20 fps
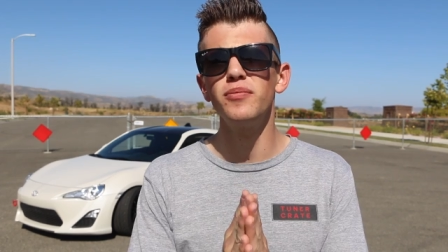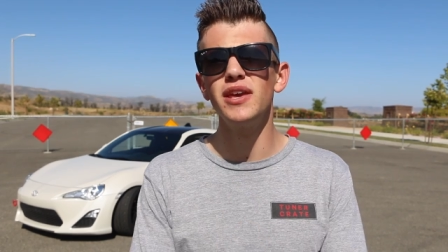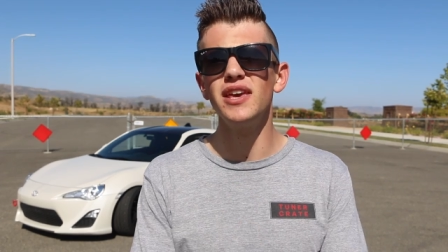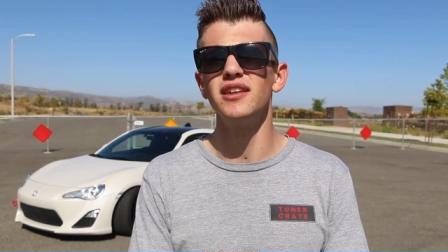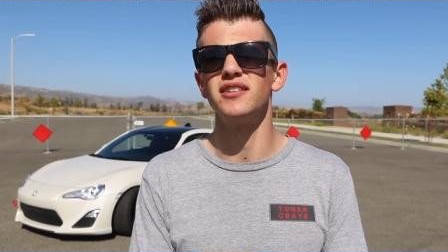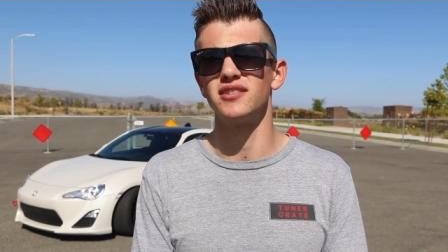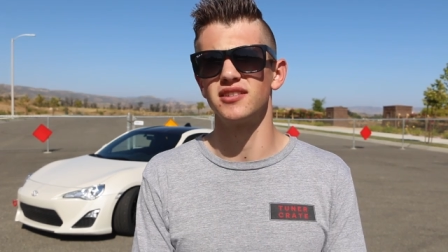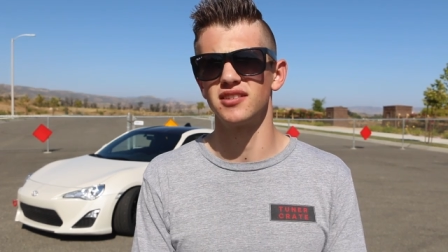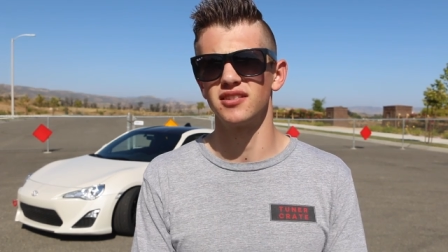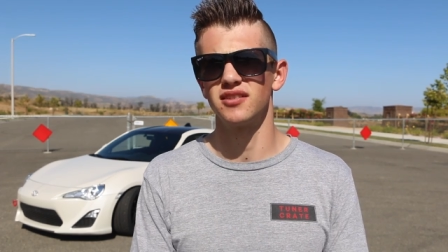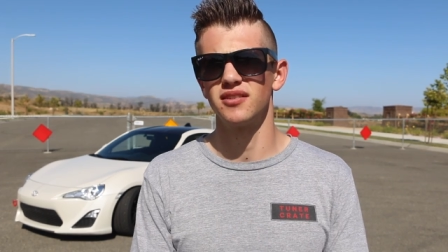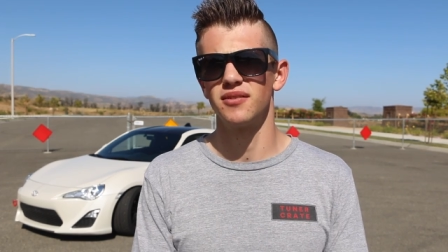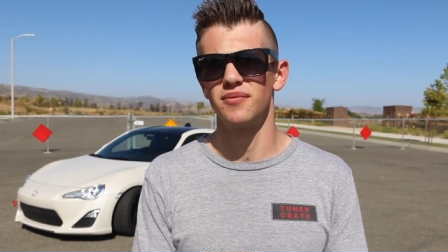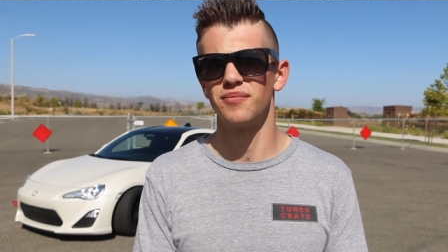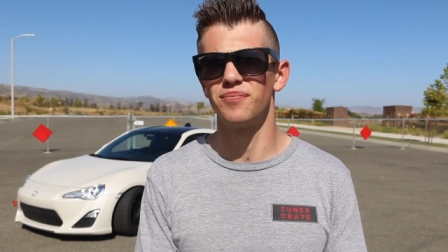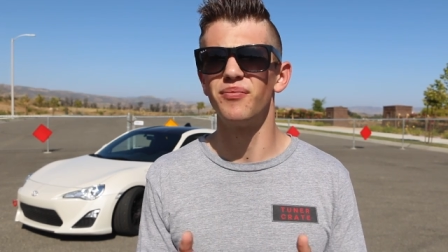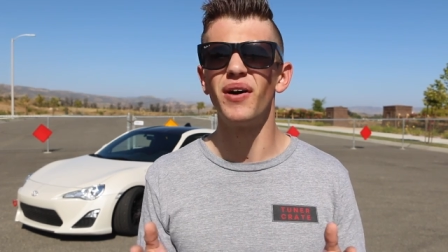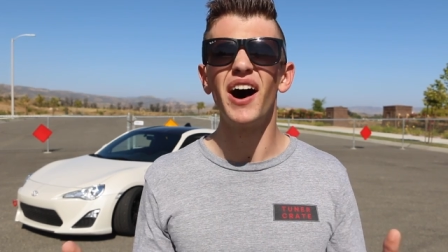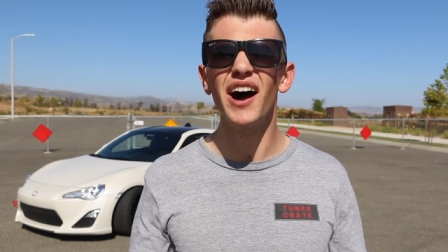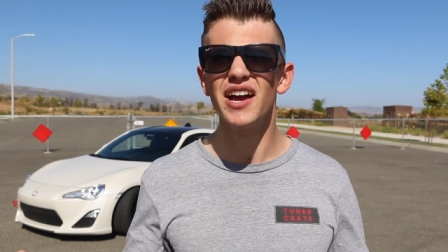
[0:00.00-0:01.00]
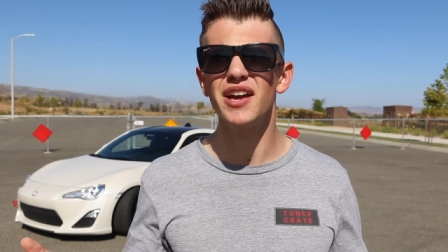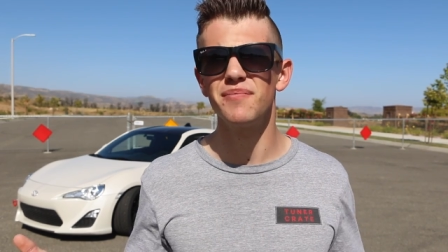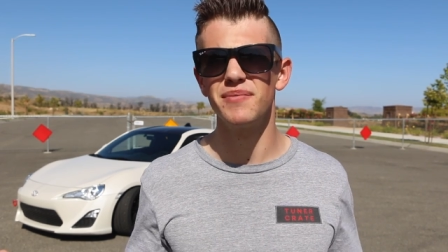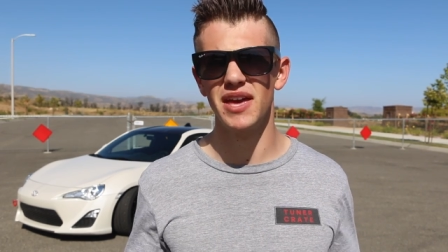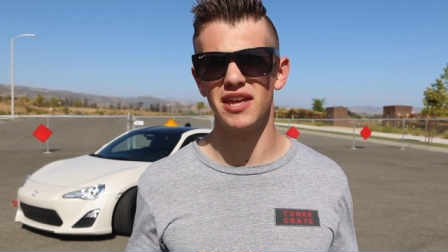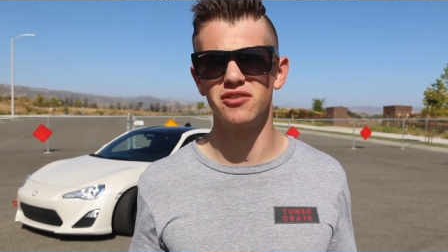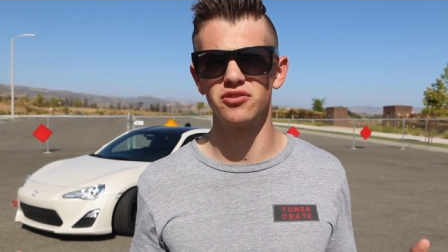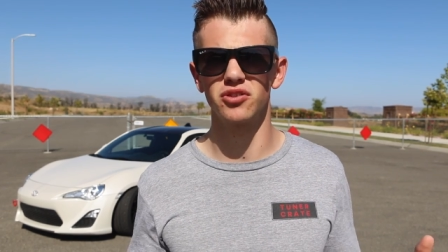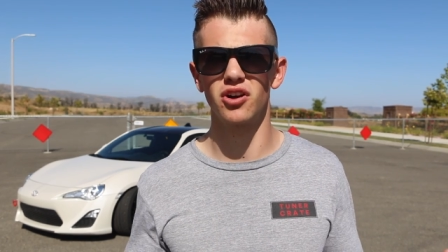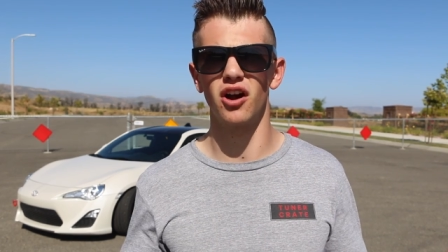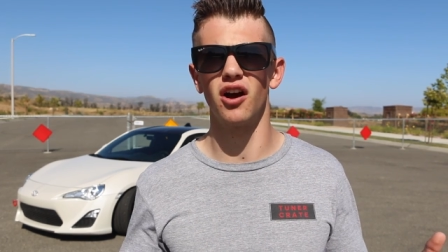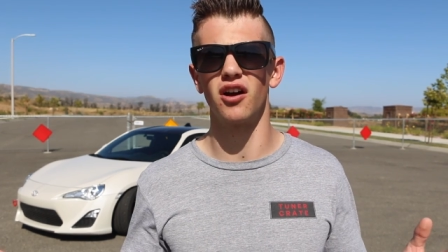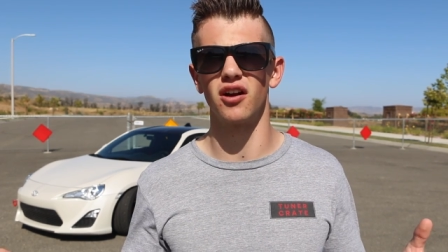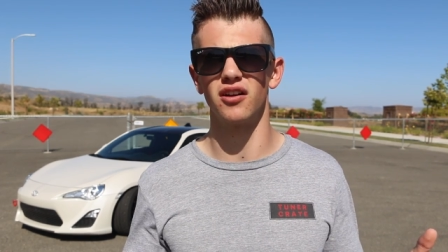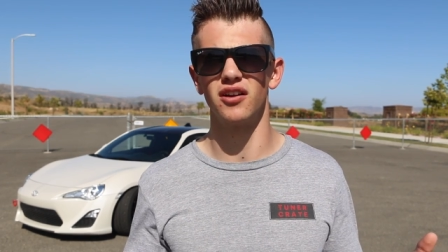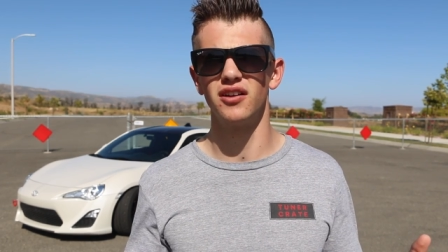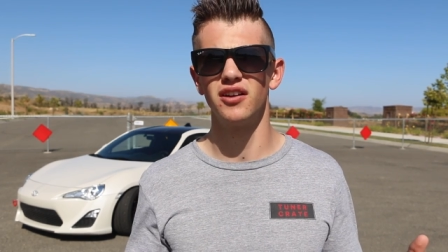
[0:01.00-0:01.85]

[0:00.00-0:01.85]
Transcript: means, buy a manual car.